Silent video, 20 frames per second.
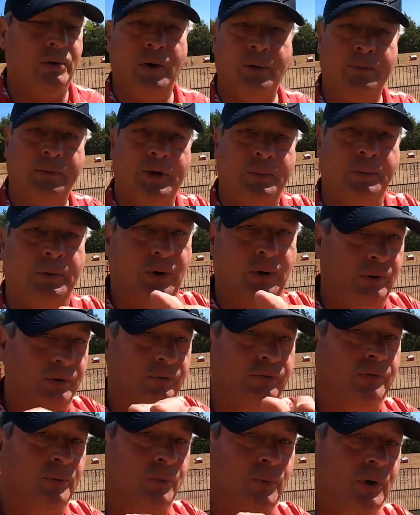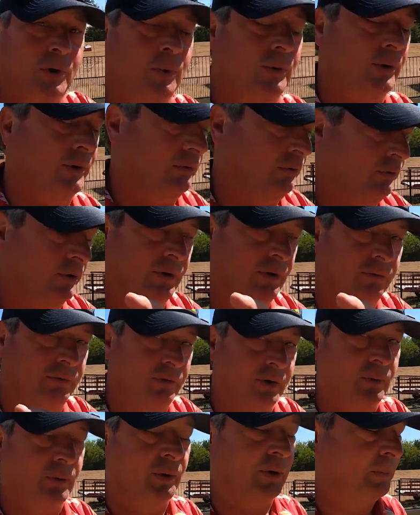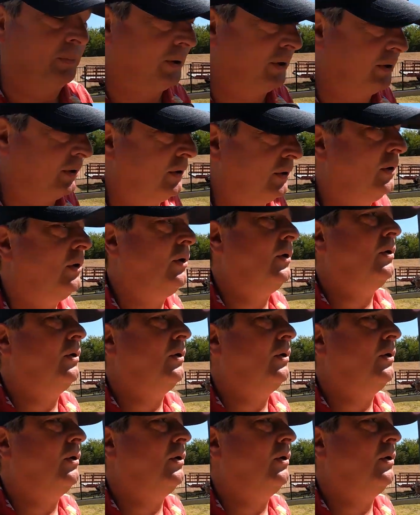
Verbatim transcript: I'm, I'm going somewhere with this. You got to stay with me here.